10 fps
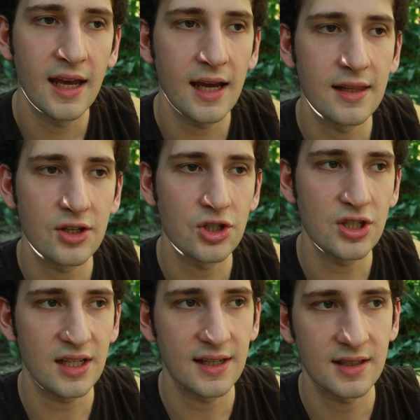and that
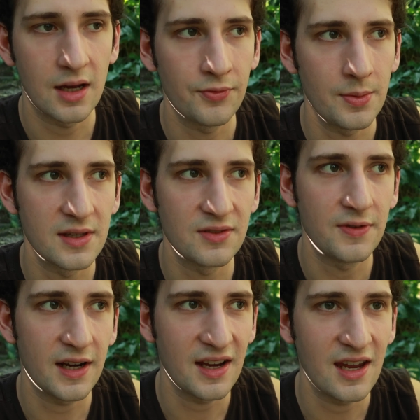she has come from this
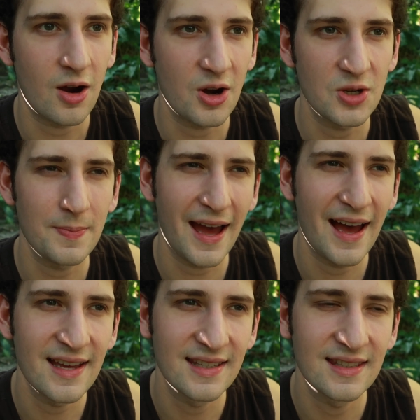very harsh
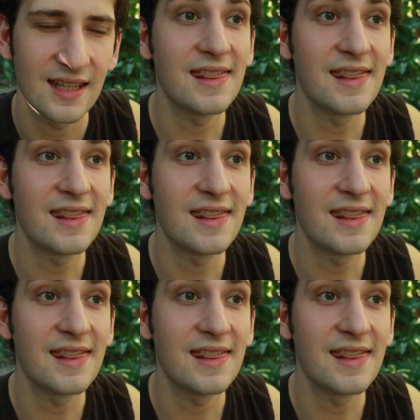past,